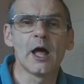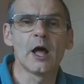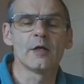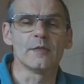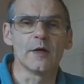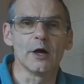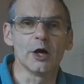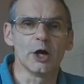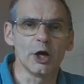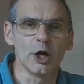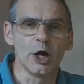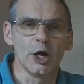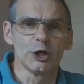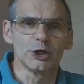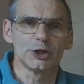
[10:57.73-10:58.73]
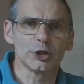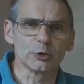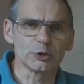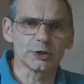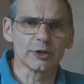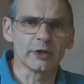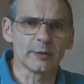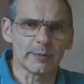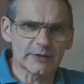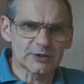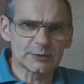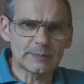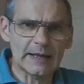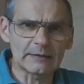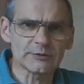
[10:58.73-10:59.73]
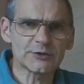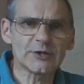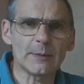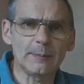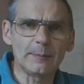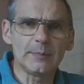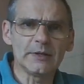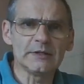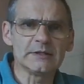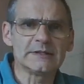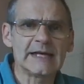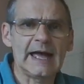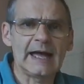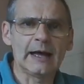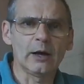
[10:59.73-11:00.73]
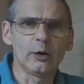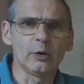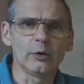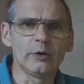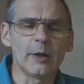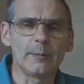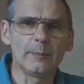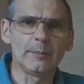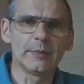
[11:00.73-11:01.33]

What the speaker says: The children on the bus bounce up and down, up